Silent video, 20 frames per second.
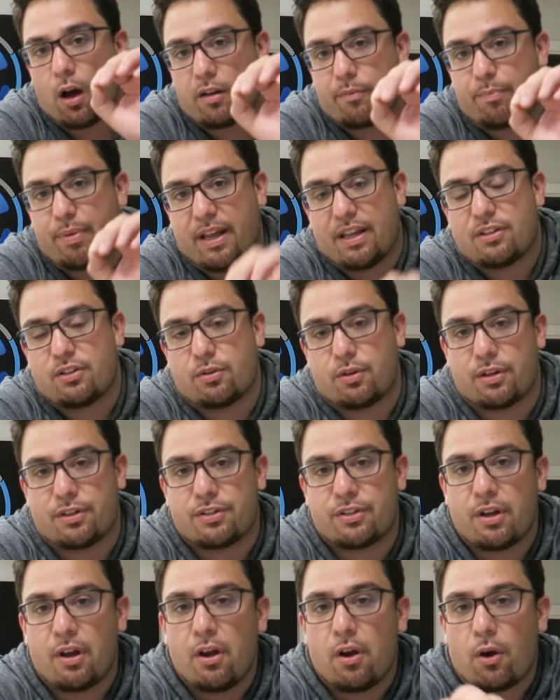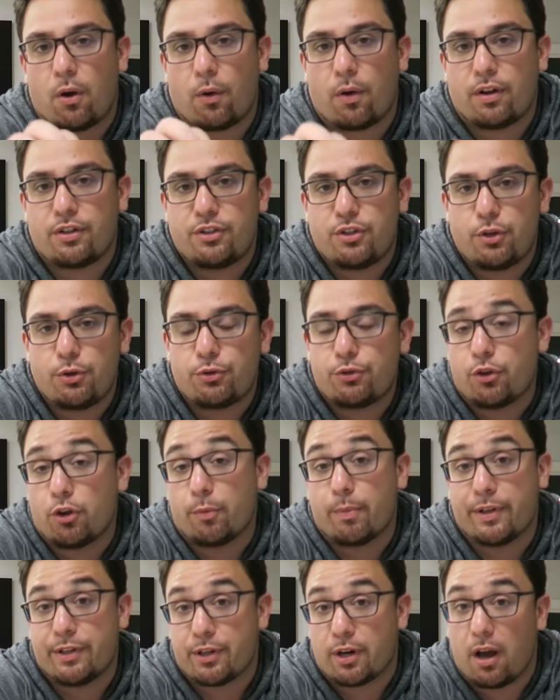on Pinterest or on
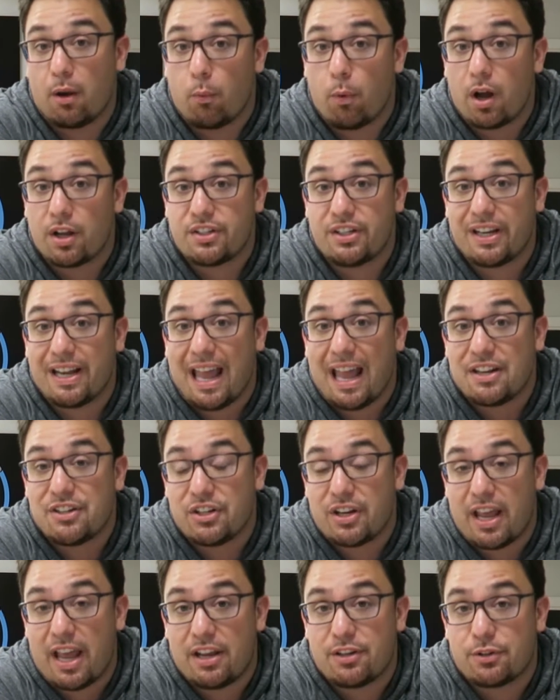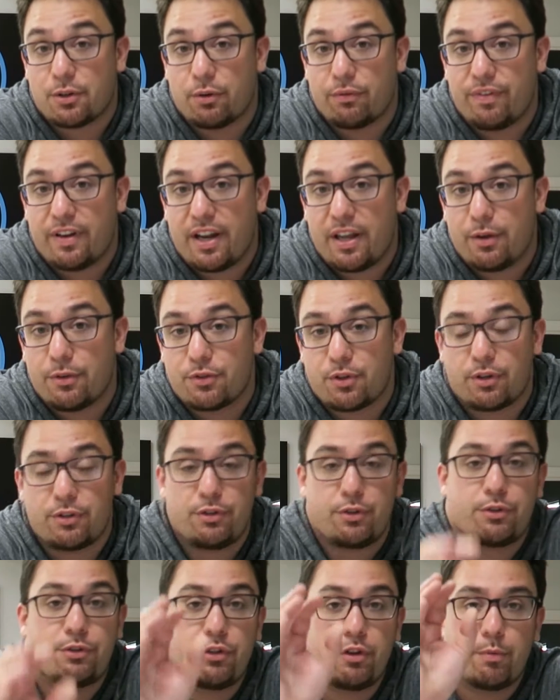YouTube, and you're not watching educational videos
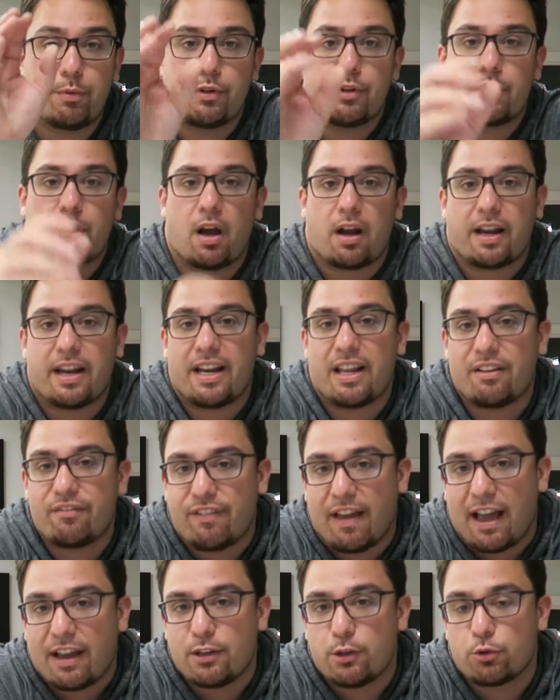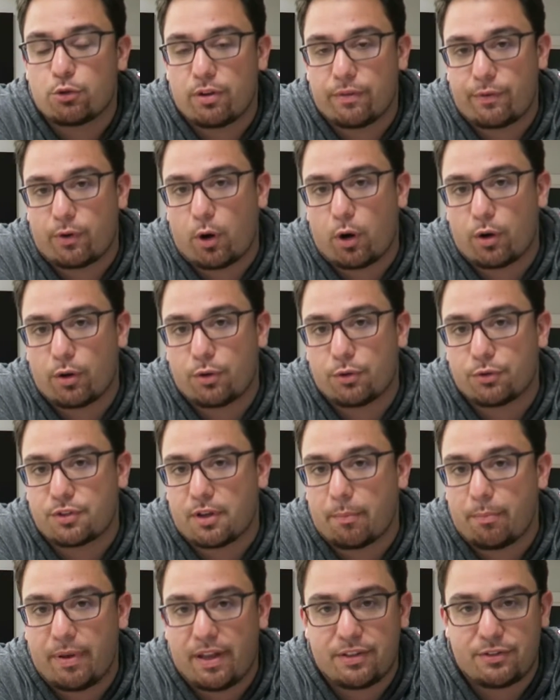on YouTube and you're not getting value driven
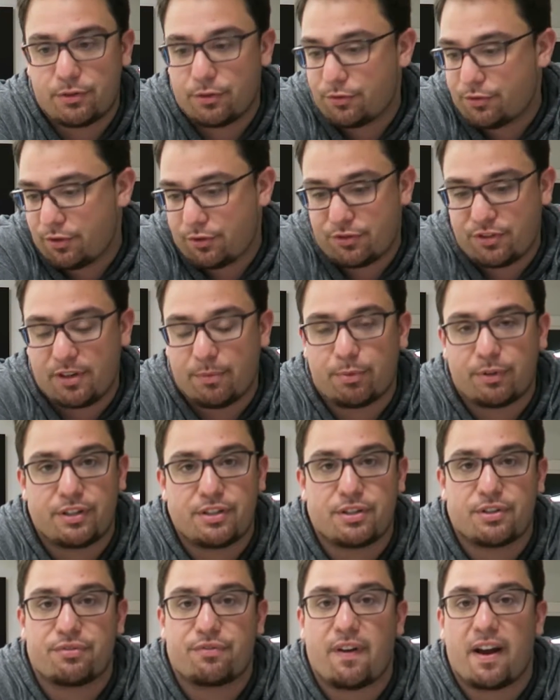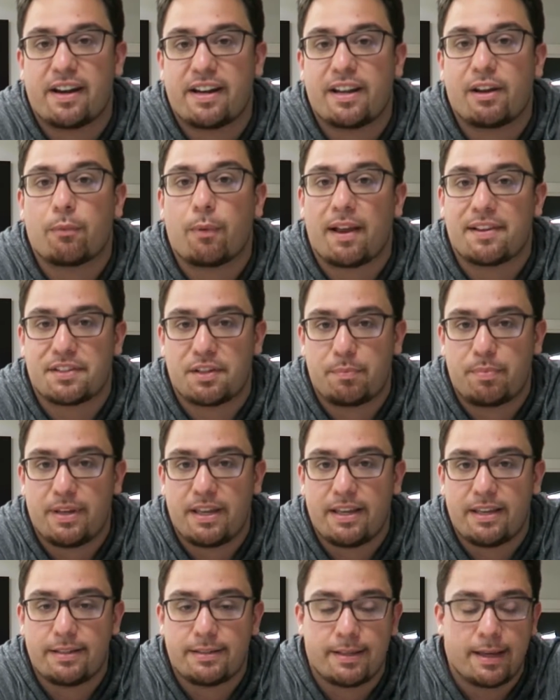articles on Pinterest, you're simply just finding
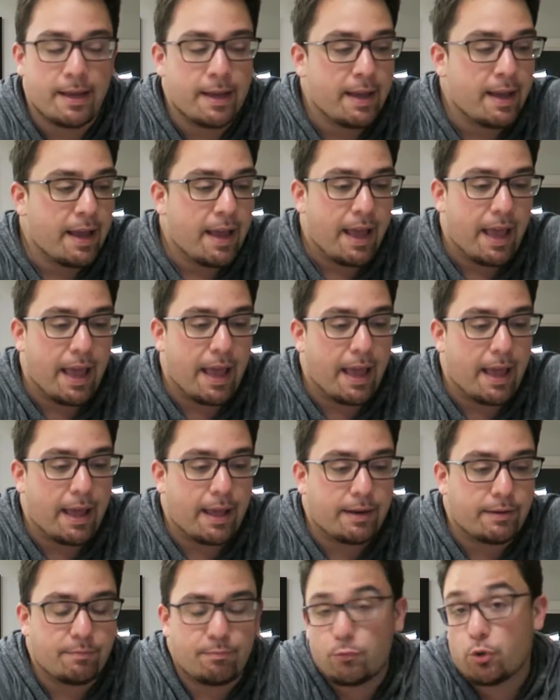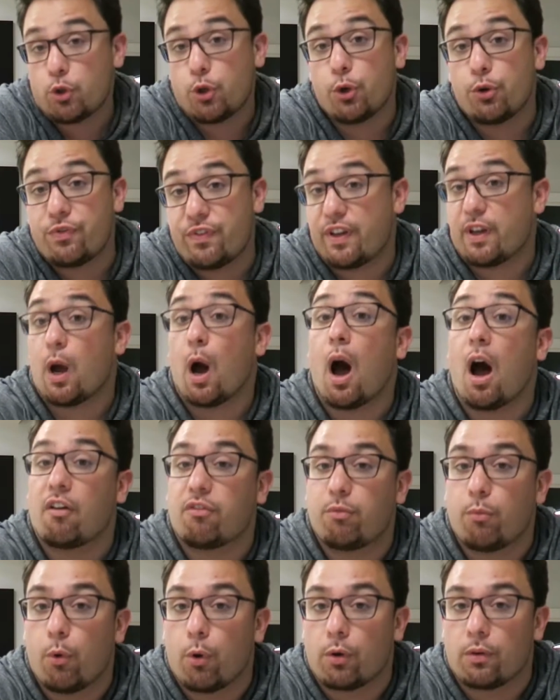recipes and goofing
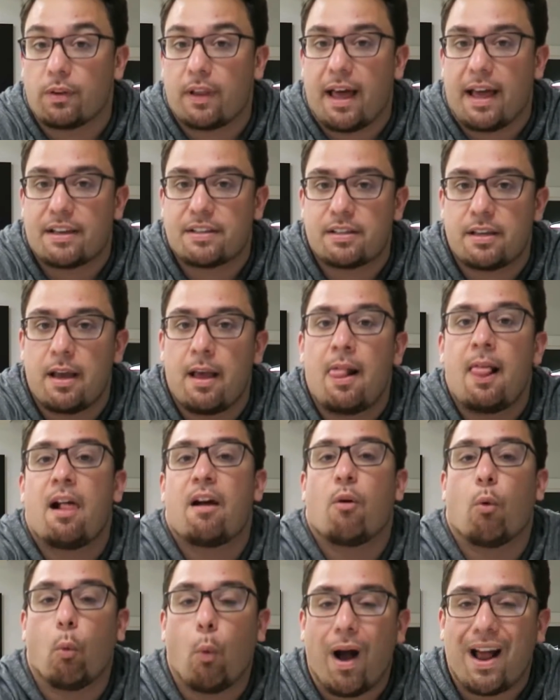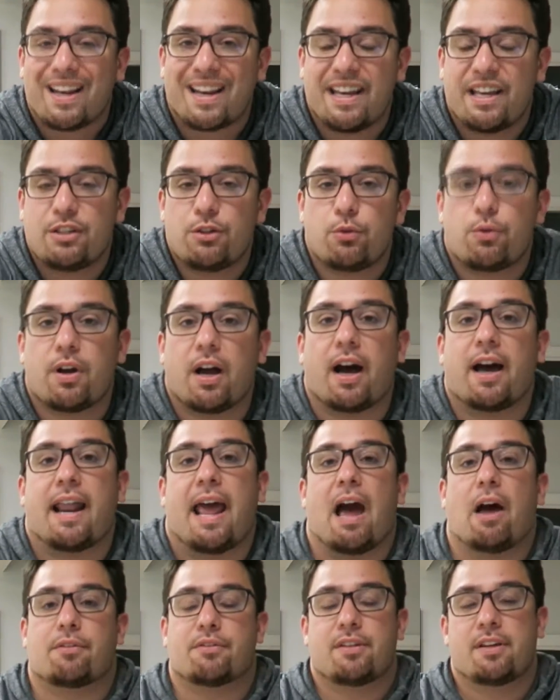off more or less, what can you
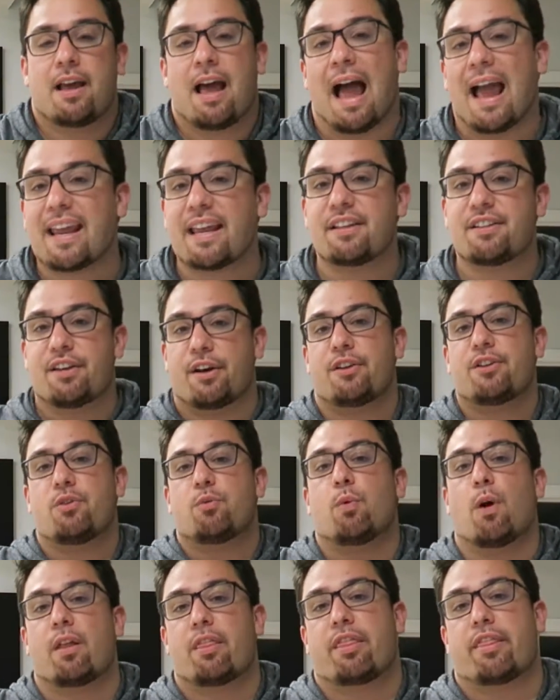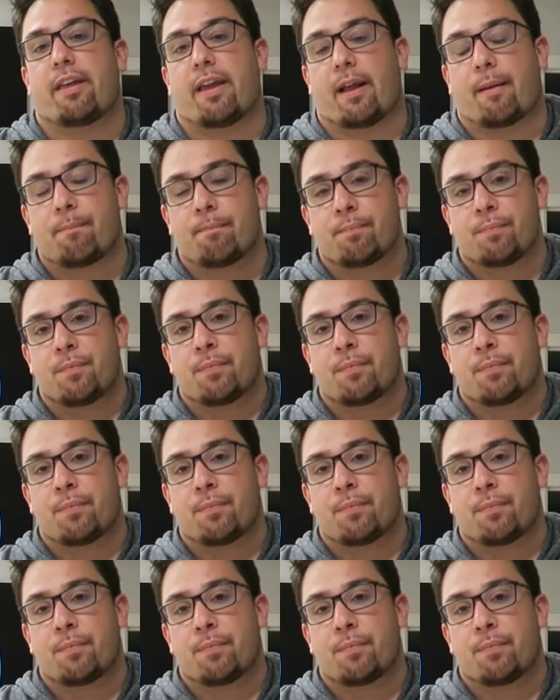cut out? I can tell you one thing